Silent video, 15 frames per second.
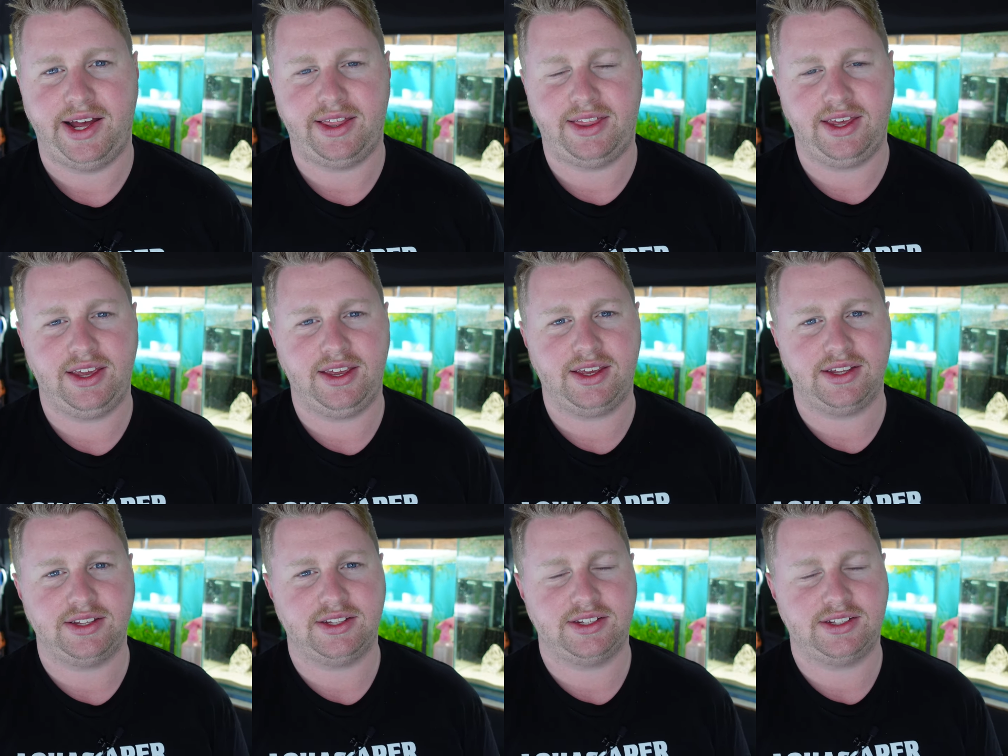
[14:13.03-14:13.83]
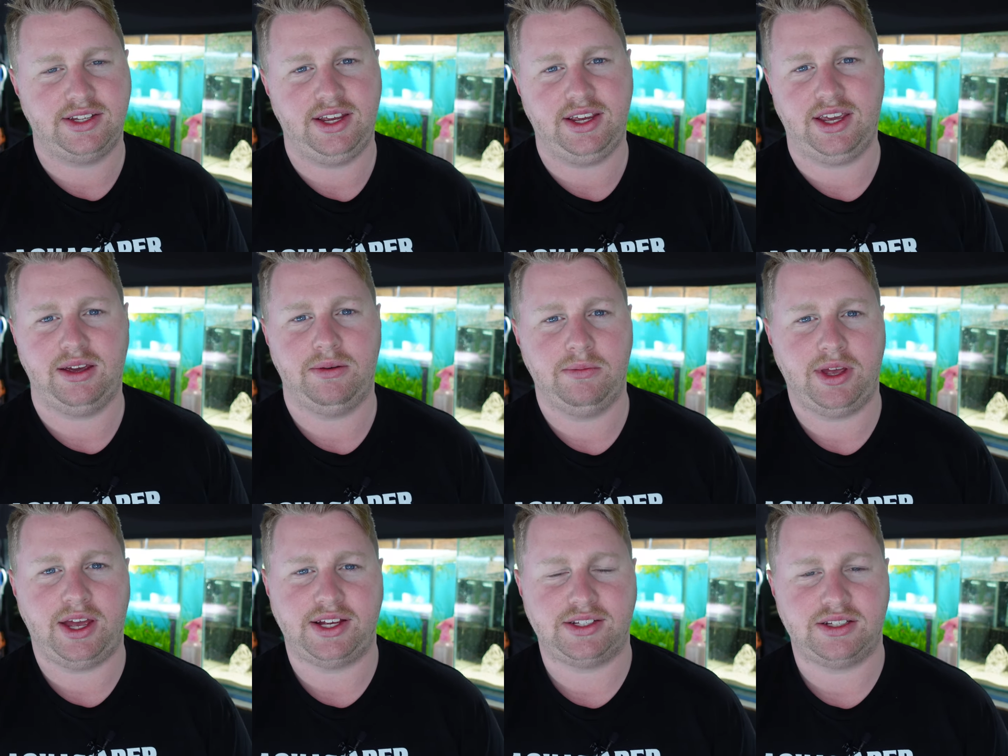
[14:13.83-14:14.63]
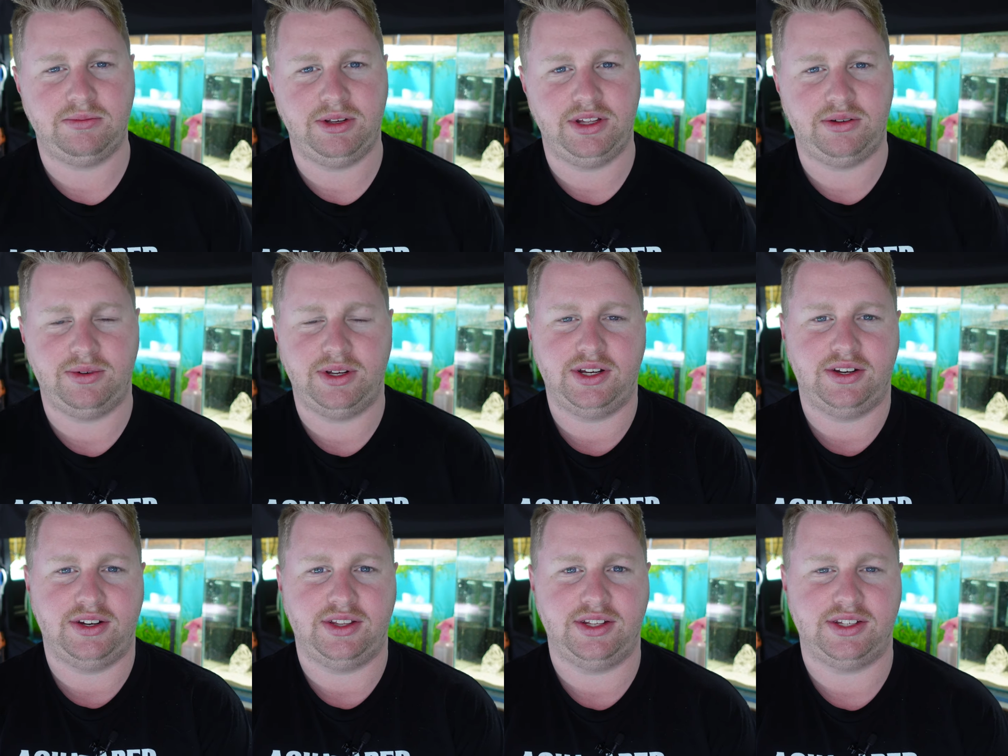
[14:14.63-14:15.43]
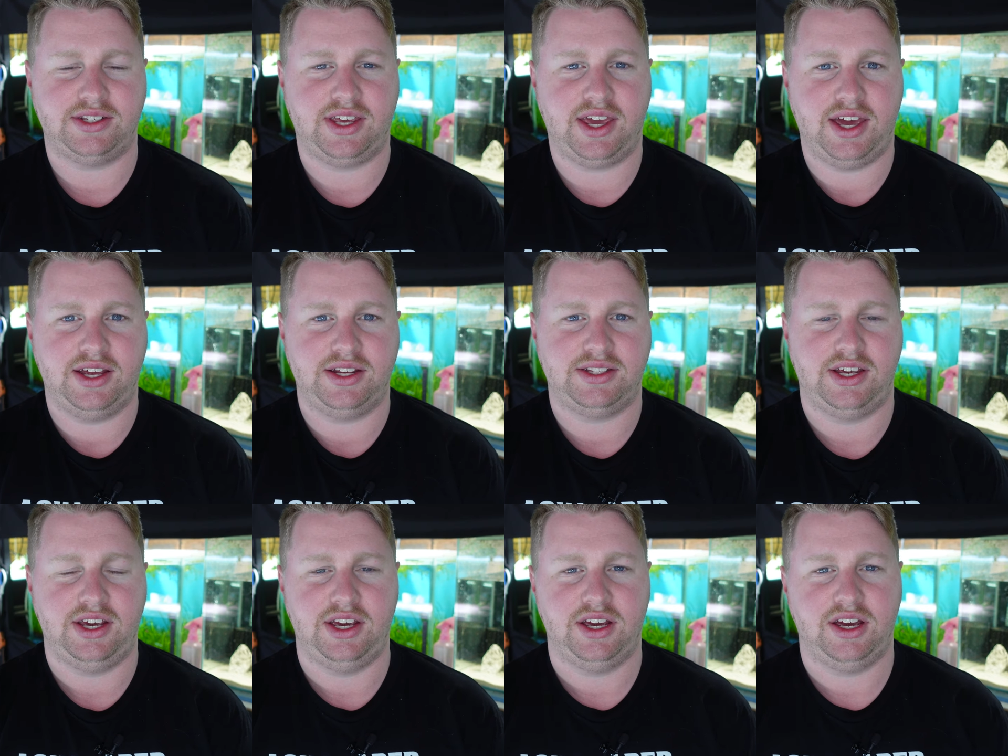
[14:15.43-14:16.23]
I think the seachem has to be the winner in this case.